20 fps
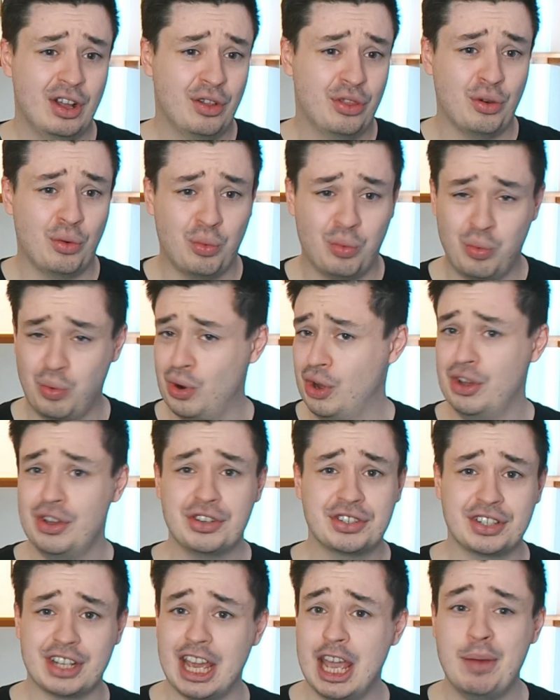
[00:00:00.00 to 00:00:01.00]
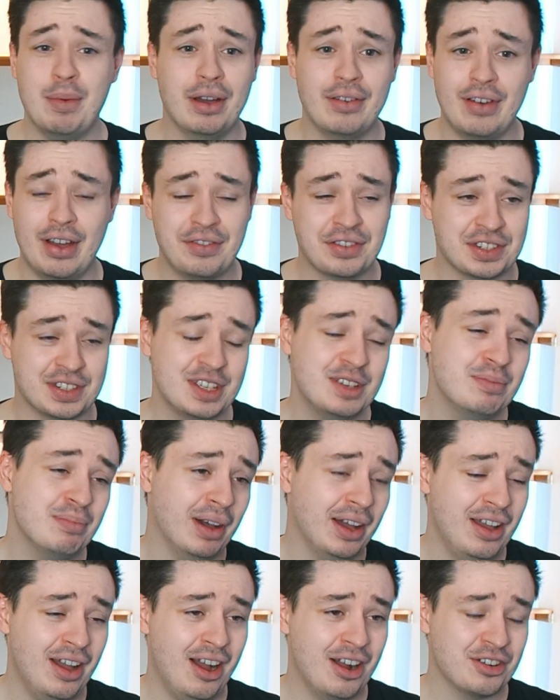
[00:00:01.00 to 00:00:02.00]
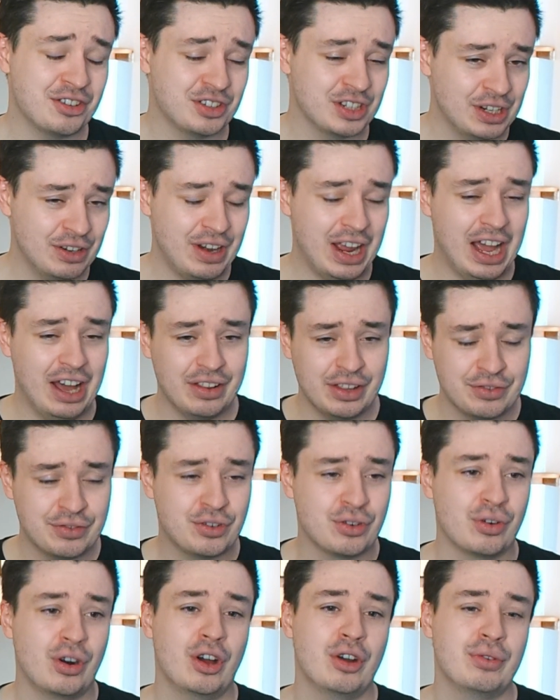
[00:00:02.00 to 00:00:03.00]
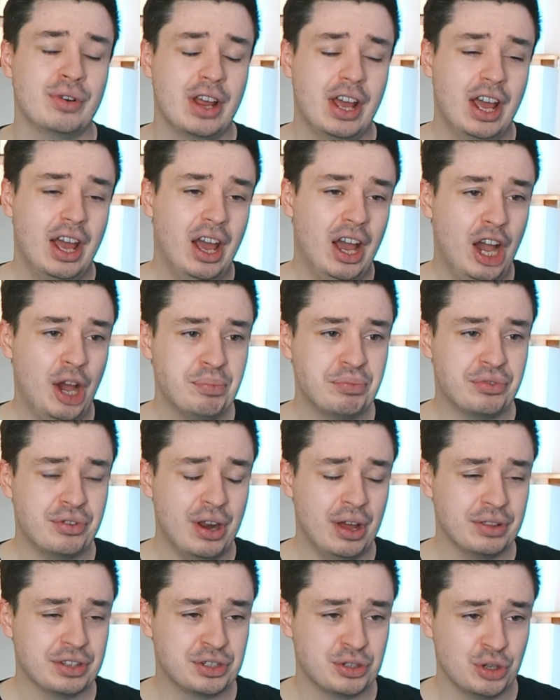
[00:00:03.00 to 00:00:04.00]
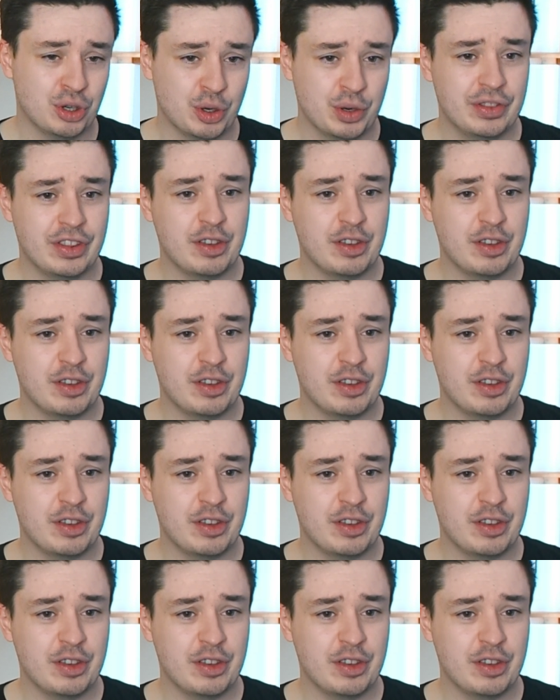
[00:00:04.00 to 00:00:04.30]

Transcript: the worst game I've ever seen by Argentina, and how they've grown um, throughout this tournament.